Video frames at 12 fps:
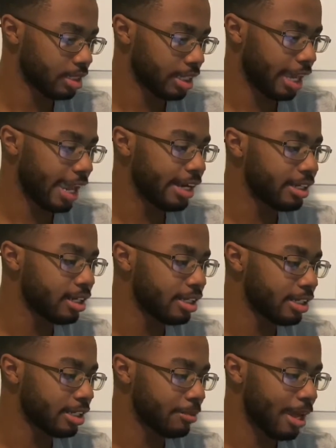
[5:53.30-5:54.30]
Cade
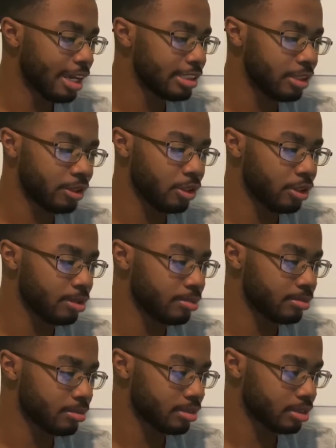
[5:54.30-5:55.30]
Cunningham. I actually don't know him.
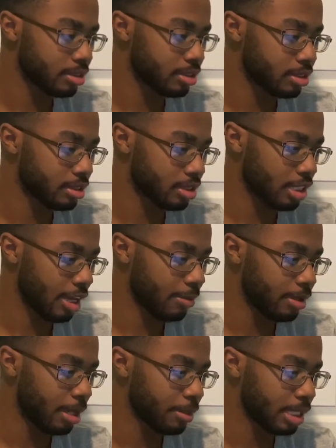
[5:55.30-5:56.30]
I'm
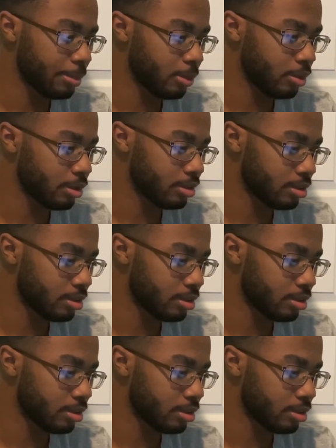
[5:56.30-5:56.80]
going to keep it real.